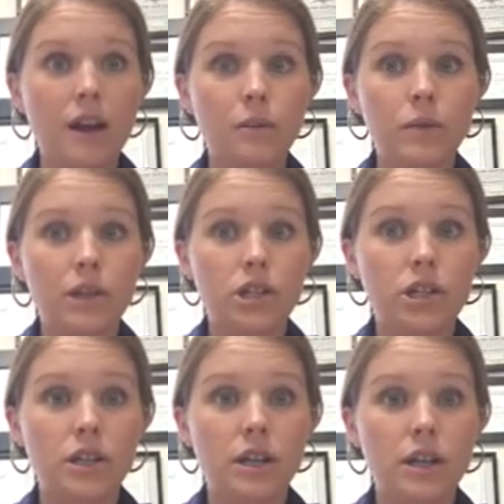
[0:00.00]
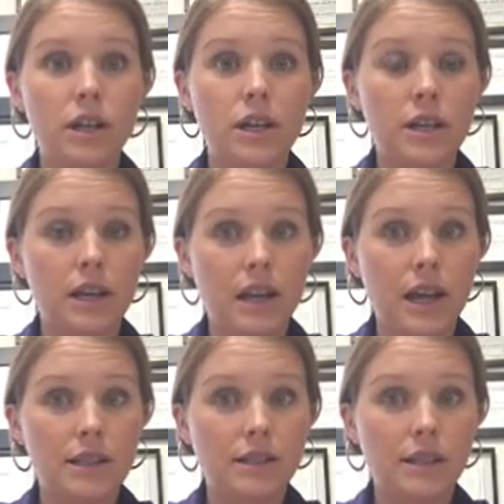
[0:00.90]
which in the
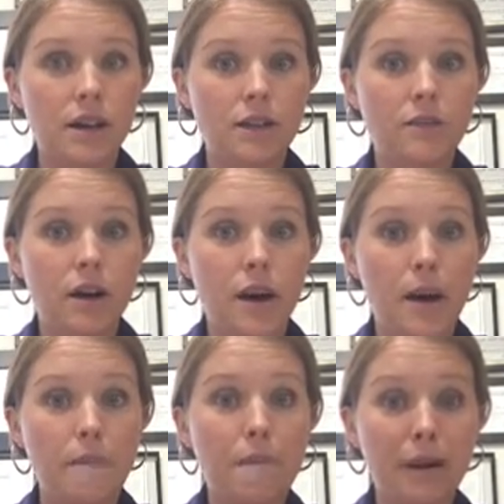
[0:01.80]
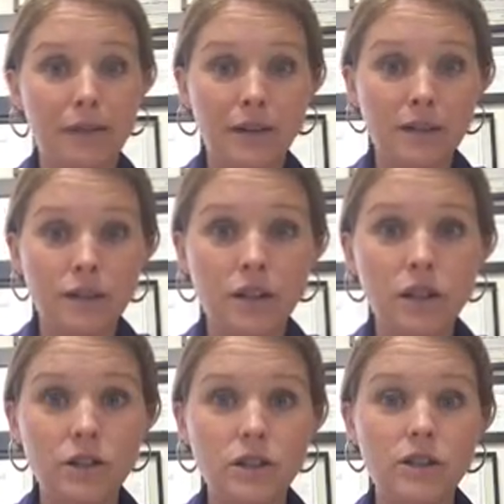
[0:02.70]
case of my
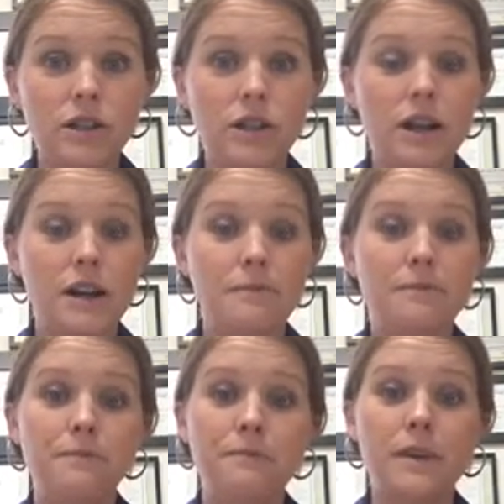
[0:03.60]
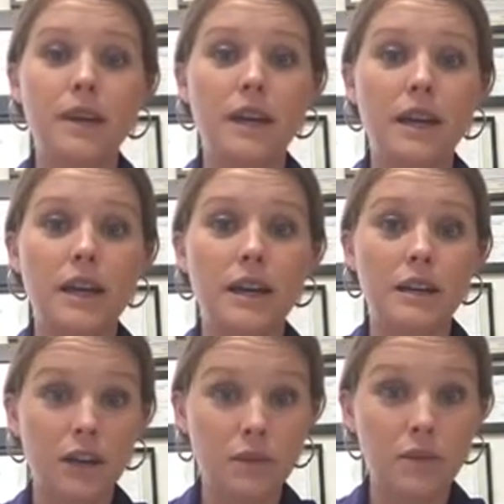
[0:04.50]
research,
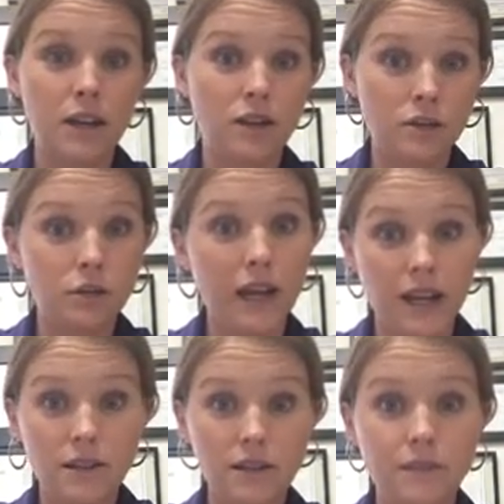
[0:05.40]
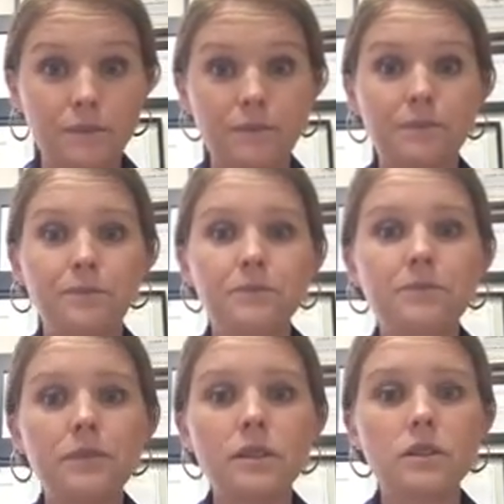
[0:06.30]
it can be too late.
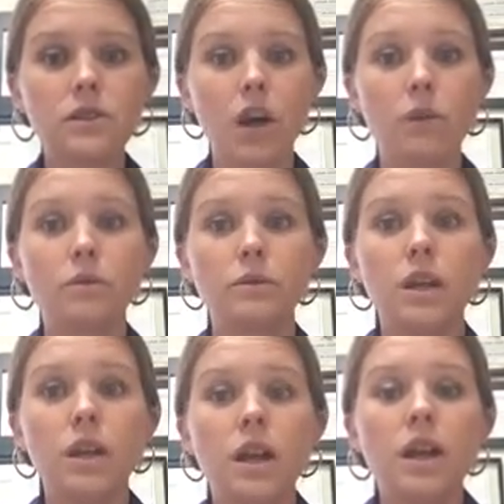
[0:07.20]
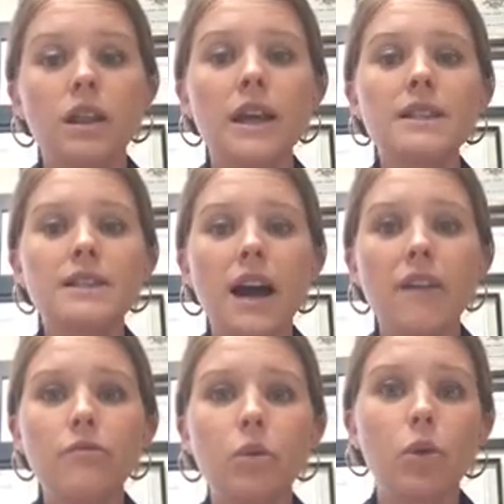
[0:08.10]
So, let's
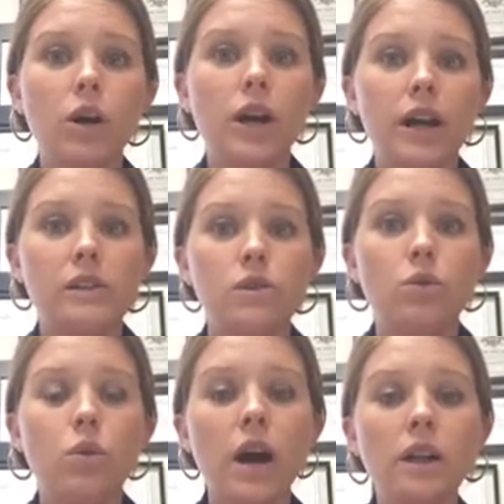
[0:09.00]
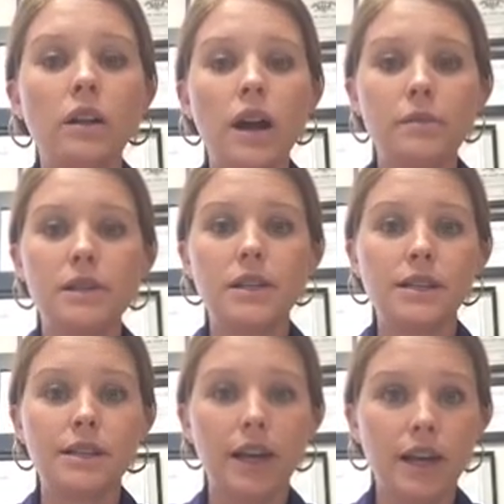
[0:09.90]
dive more into what Lyme
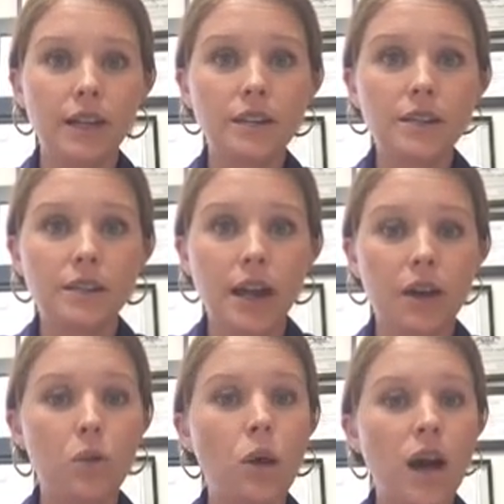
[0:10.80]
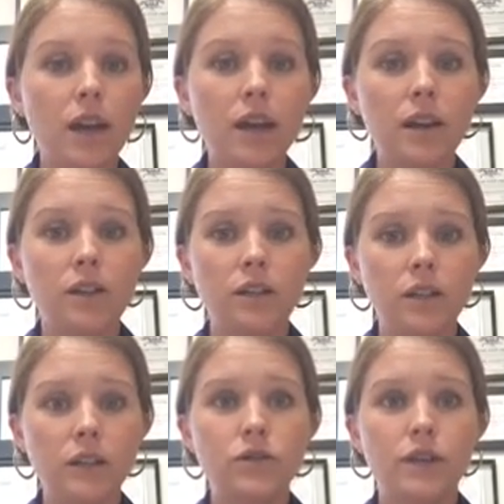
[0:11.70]
disease is and why getting
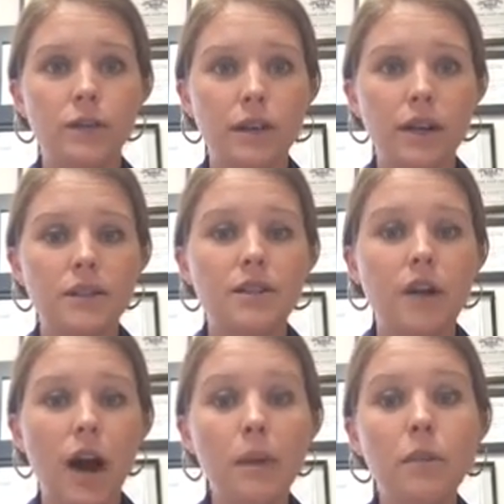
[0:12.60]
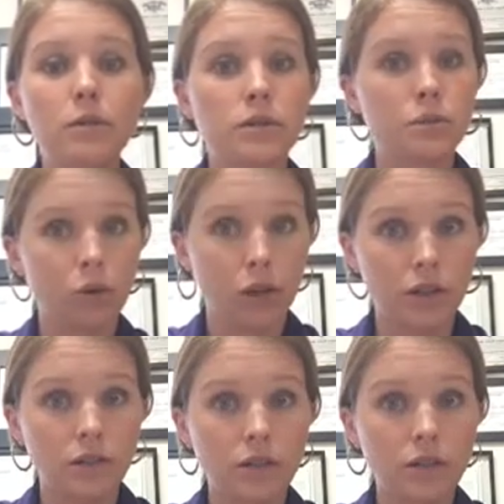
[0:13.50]
early treatment is of utmost importance.